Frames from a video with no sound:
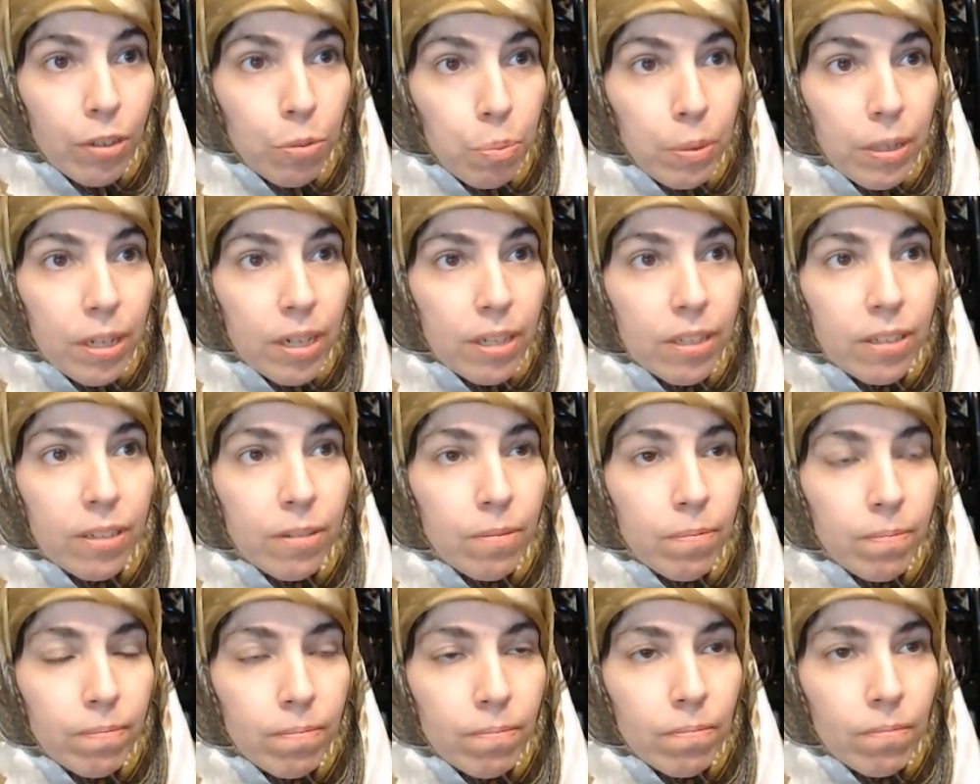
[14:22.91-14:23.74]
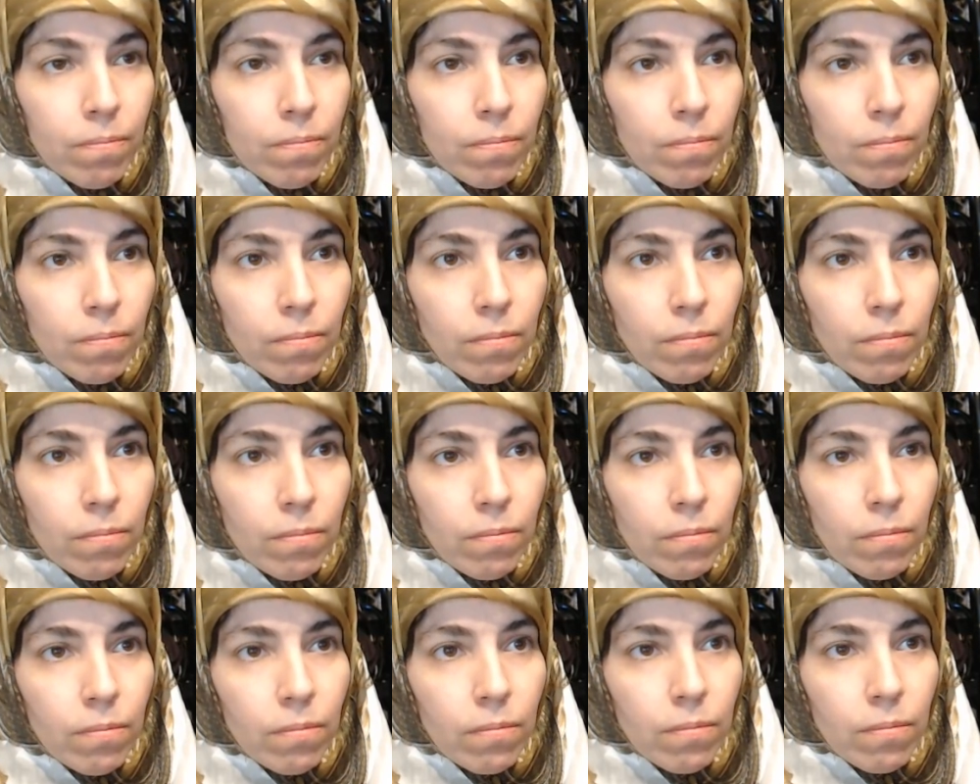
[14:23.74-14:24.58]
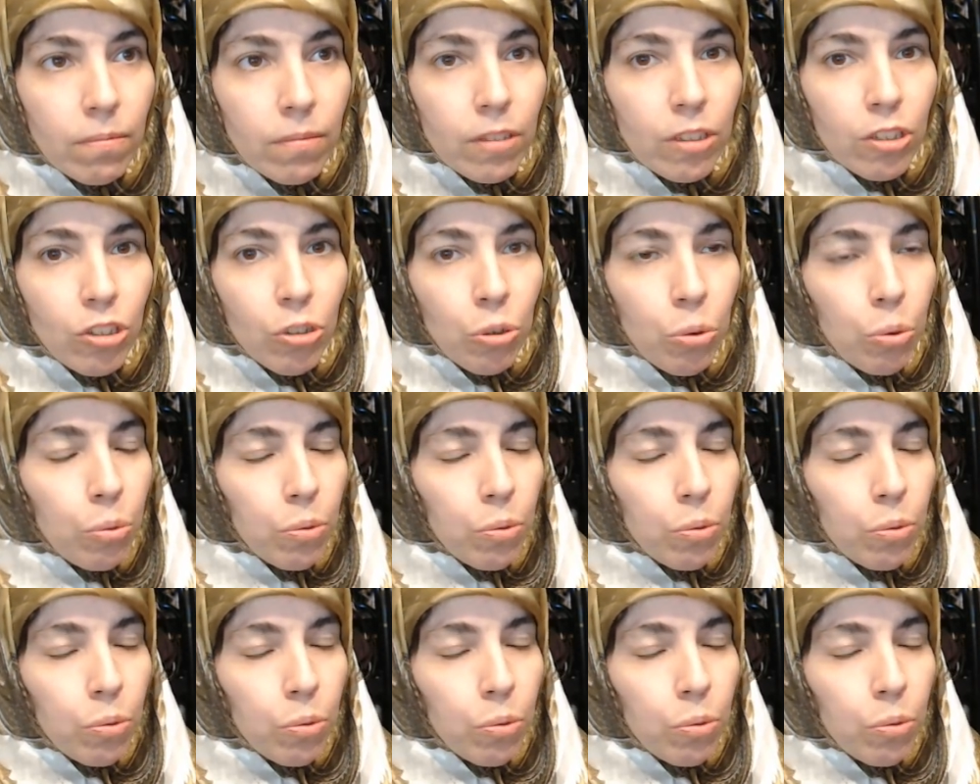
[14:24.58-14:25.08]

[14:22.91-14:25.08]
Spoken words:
place. So,